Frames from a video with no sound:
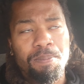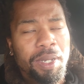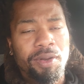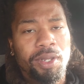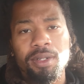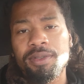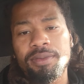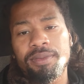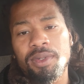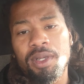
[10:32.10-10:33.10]
Period.
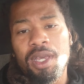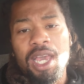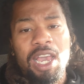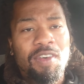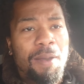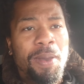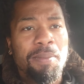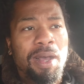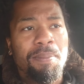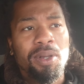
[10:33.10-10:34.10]
If I pay
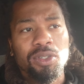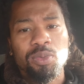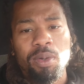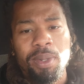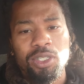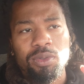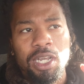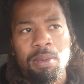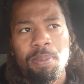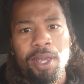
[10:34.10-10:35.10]
my bills, what makes you
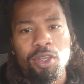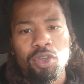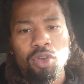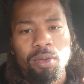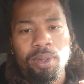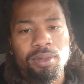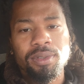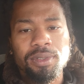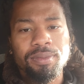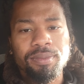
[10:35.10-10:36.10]
think I'm going to pay your
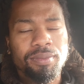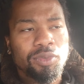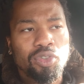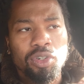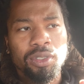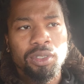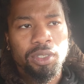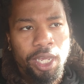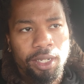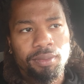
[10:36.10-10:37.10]
bills? You're
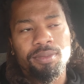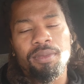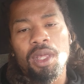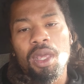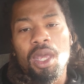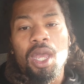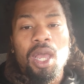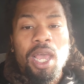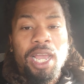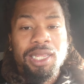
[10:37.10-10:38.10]
insane.
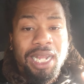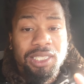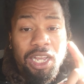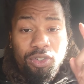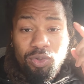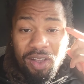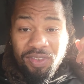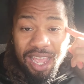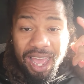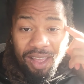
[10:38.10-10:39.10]
And that's how you have
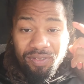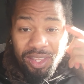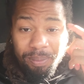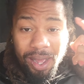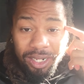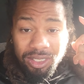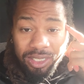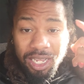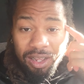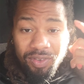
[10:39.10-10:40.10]
to have the
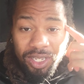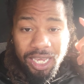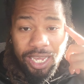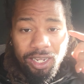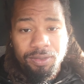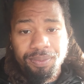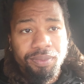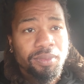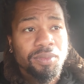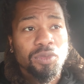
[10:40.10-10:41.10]
mindset of a king.
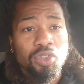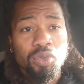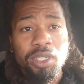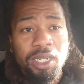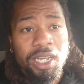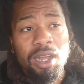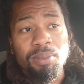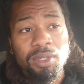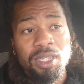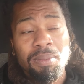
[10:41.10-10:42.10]
You need to
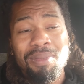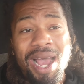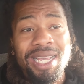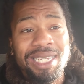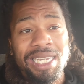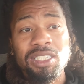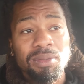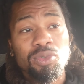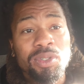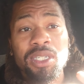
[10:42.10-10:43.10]
come to my
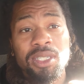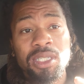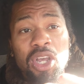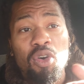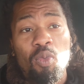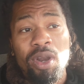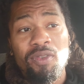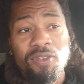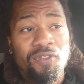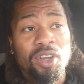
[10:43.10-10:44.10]
kingdom. You need to sell
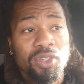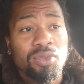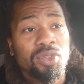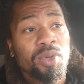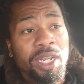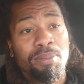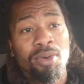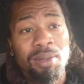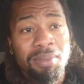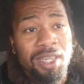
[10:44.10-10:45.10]
whatever the fuck you're doing and
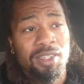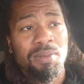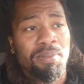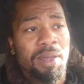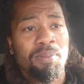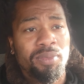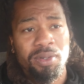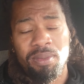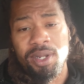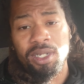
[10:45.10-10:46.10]
bring me some
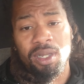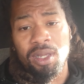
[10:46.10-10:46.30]
money.